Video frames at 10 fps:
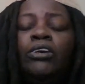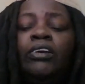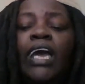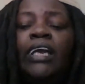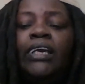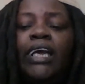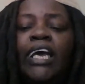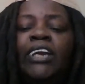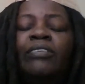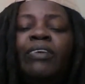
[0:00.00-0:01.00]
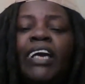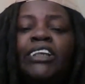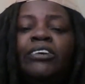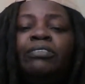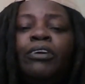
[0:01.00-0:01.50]
Creating an
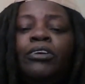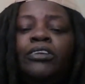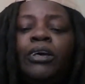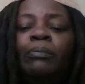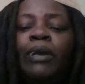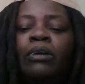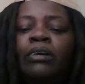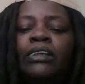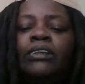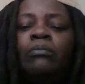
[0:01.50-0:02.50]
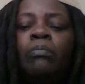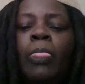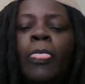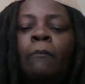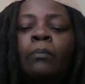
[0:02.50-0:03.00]
effective first appearance,
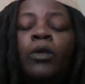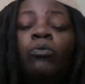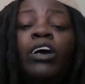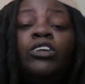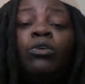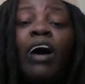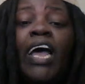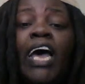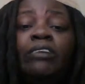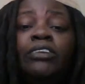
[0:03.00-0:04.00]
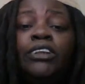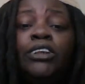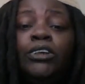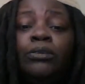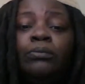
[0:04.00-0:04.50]
what do I have to
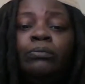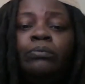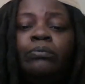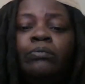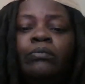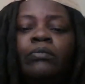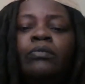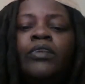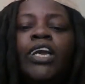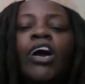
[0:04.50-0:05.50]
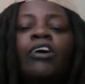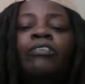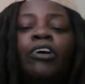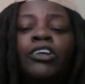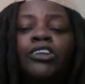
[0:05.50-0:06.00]
do?
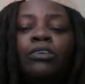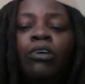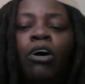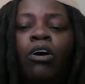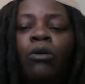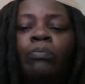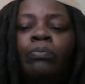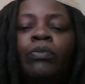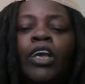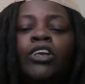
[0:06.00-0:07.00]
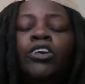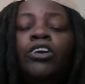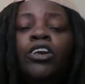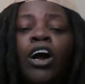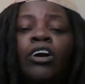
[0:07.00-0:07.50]
First of all, you
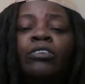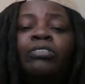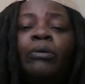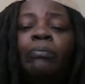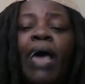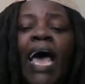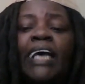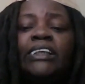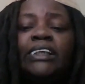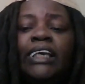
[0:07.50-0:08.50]
learn from past